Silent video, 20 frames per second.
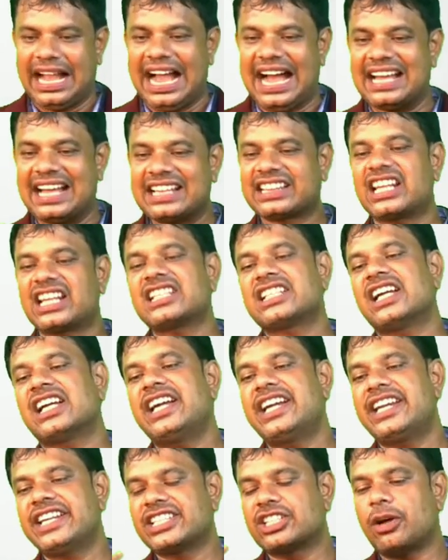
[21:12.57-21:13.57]

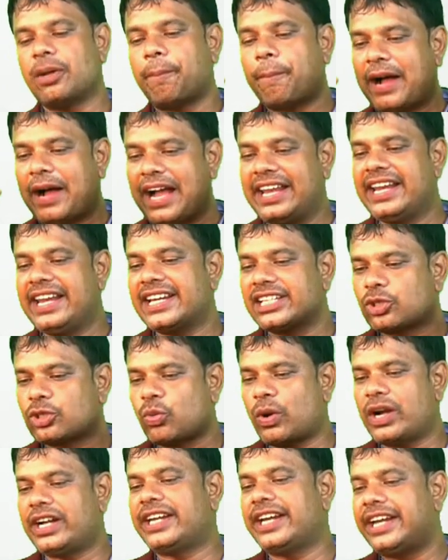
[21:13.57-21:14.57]
anthracite is the finest
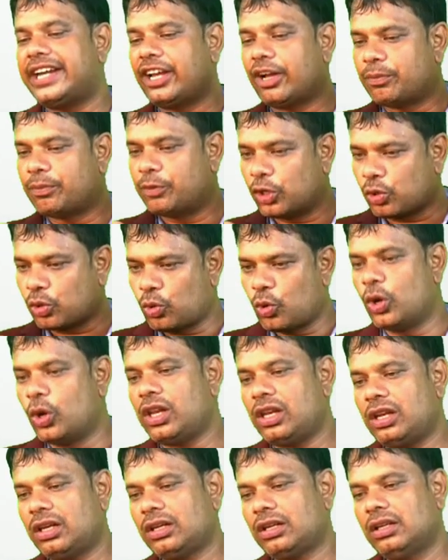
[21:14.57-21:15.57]
quantity of the
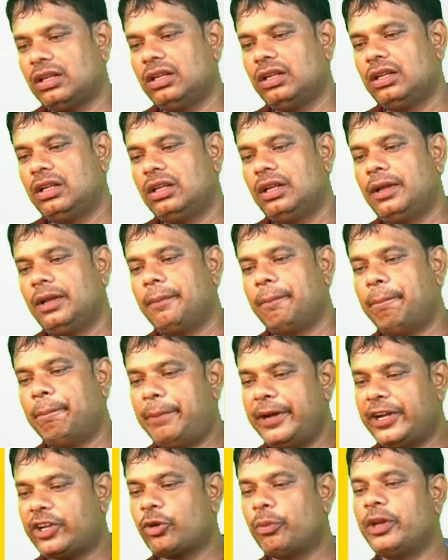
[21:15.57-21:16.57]
coal.
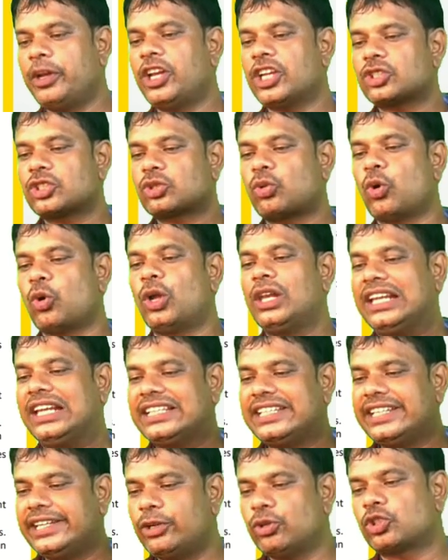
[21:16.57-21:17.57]
Bituminous coal
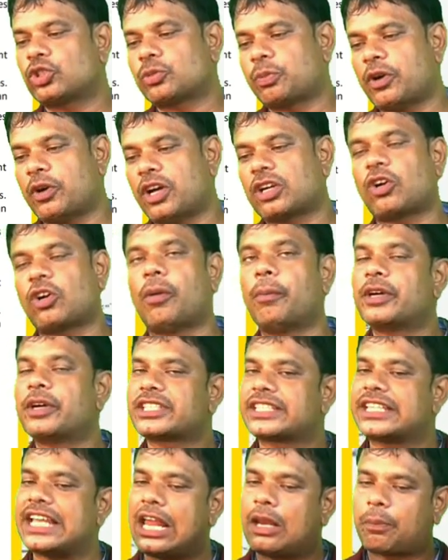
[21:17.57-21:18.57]
is used for
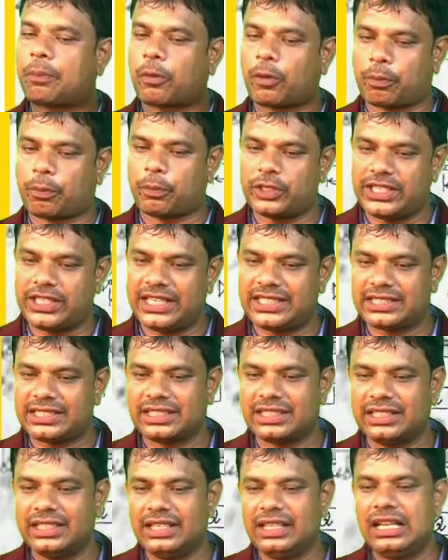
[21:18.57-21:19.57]
commercial purposes.
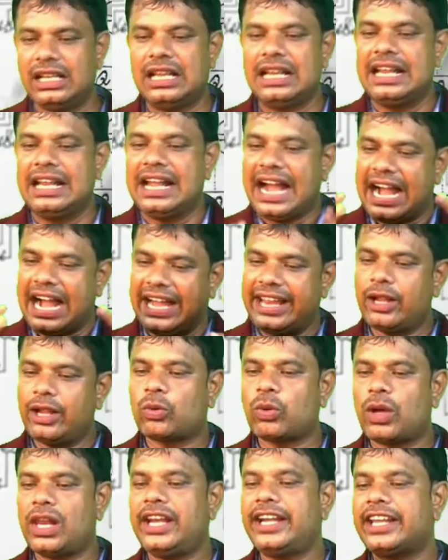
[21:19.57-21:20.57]
High
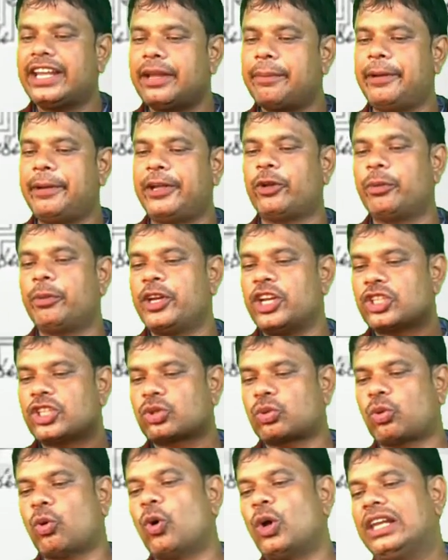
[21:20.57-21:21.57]
quality bituminous
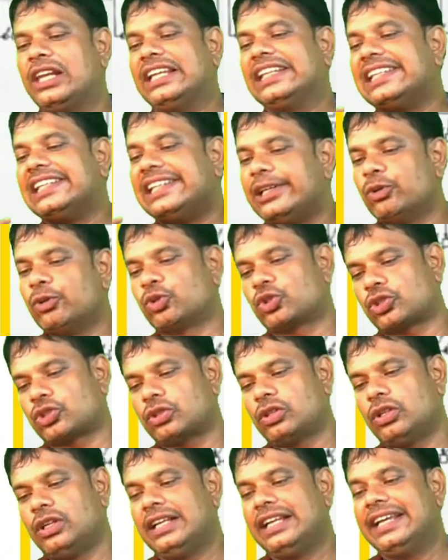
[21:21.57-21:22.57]
coal is used
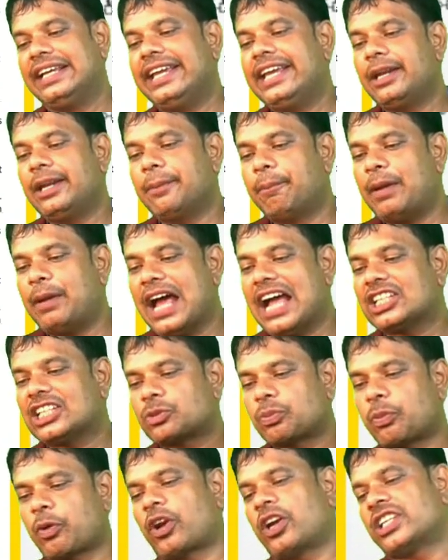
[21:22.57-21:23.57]
in blast
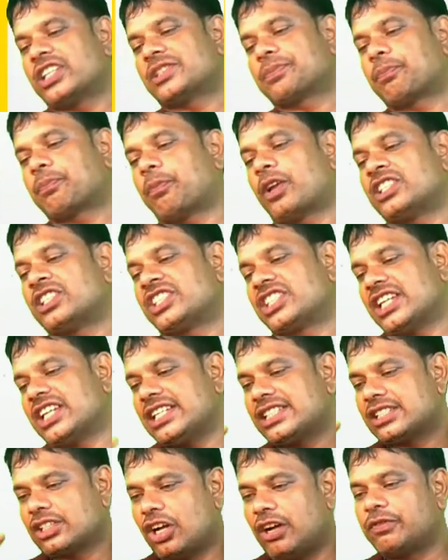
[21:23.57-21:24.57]

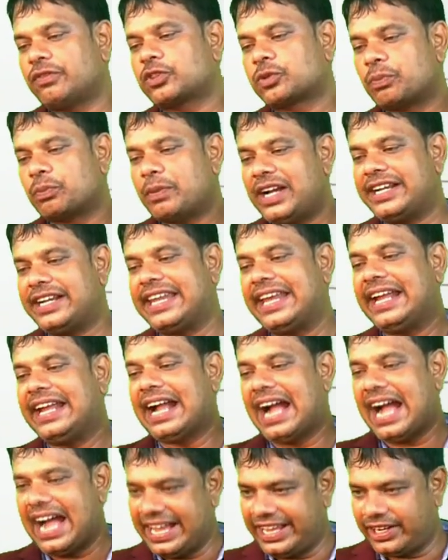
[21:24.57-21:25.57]
furnaces of
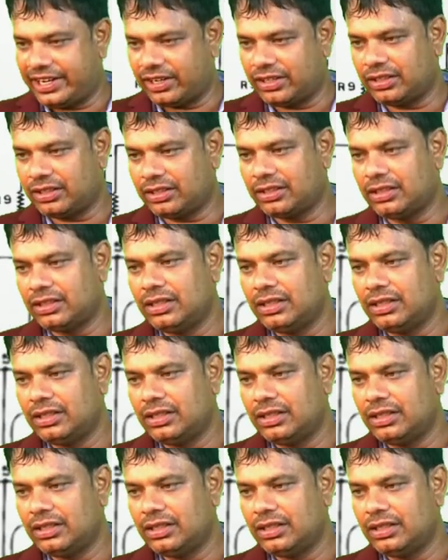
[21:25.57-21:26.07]
smelting iron,